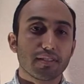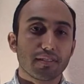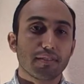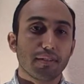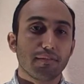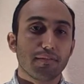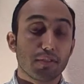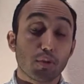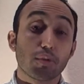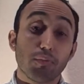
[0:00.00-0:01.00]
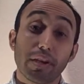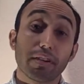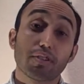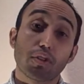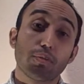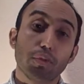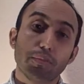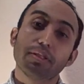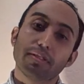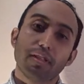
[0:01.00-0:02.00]
consisting of various social
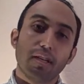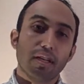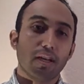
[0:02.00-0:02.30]
movements.